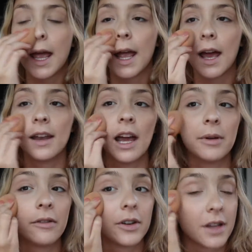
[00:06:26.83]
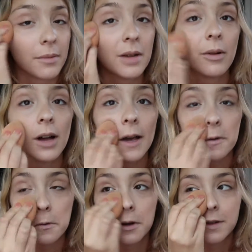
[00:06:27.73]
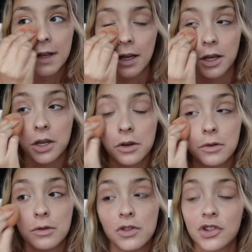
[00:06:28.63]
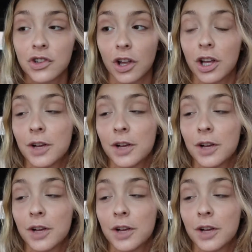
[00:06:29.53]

And I mean, for some people, high school is like a huge